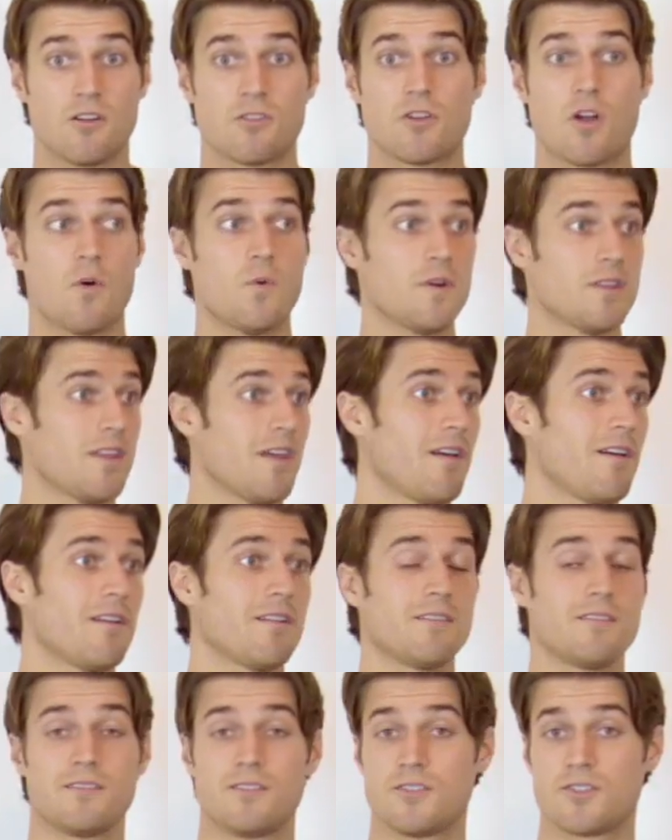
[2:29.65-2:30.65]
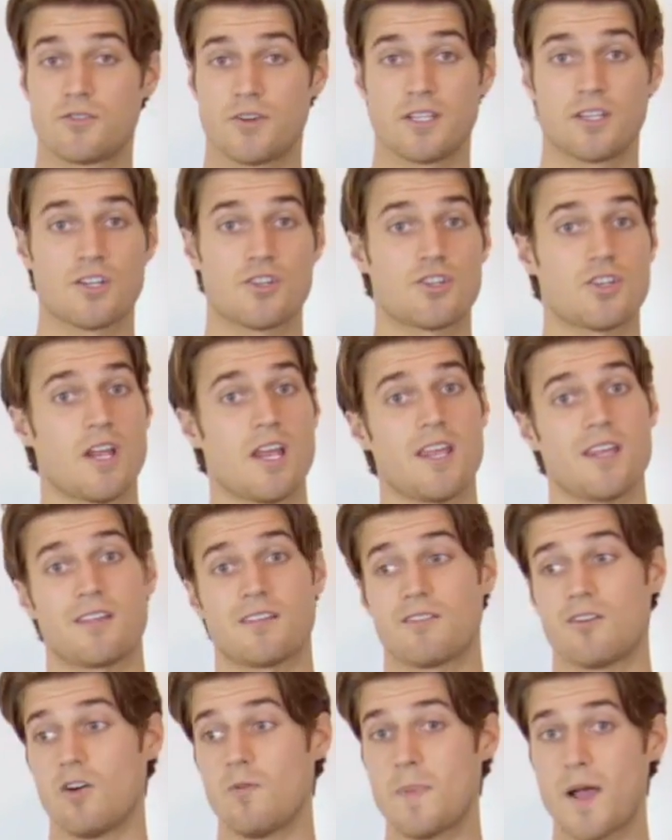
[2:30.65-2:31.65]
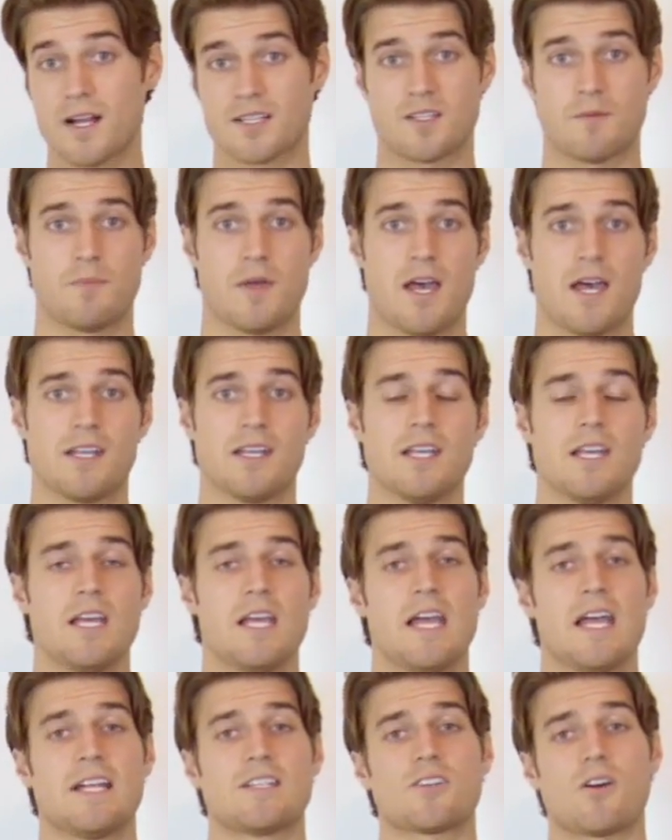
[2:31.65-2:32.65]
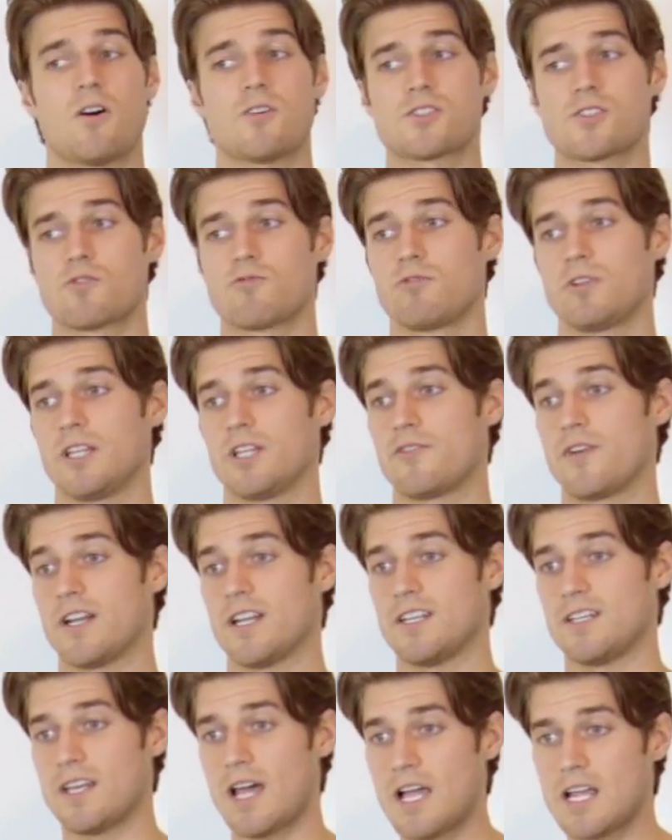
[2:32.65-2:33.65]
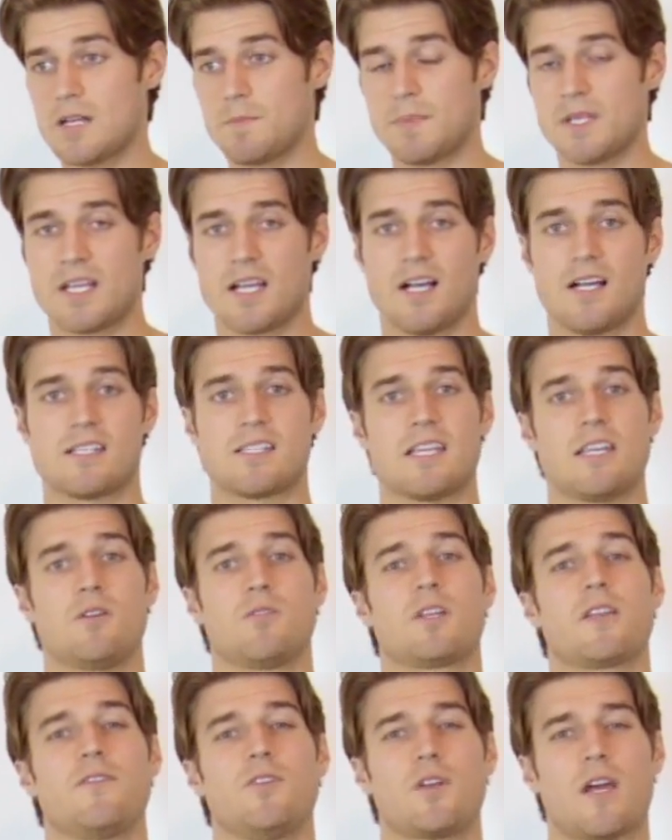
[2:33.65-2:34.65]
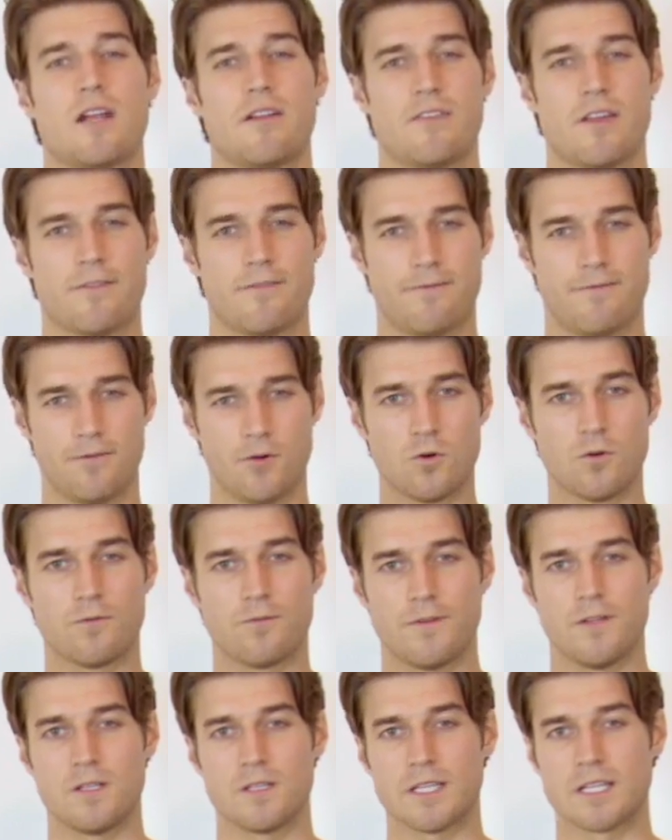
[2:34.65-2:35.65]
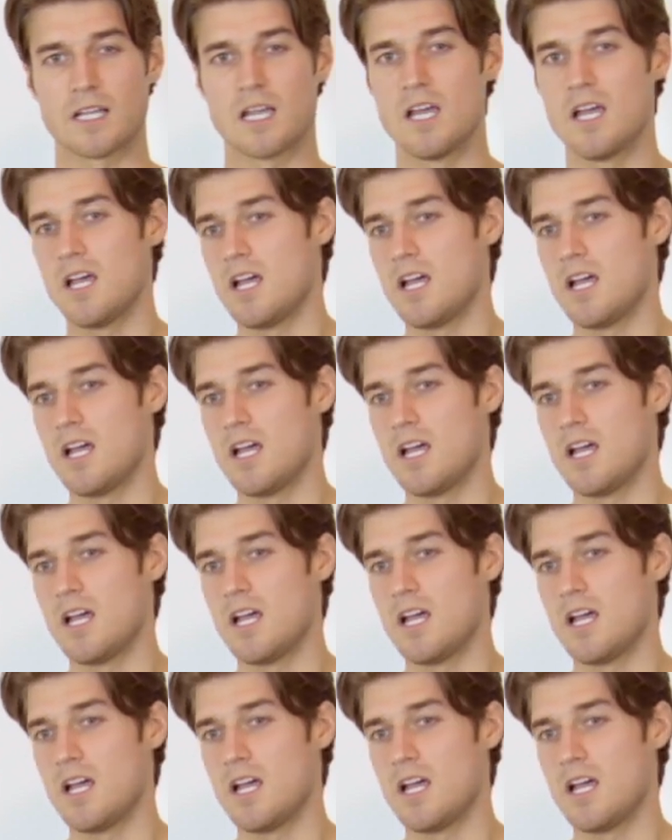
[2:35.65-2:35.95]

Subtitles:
Go in there, drink the shake, go back to bed. It's also really great at night because it'll give you kind of that full feeling.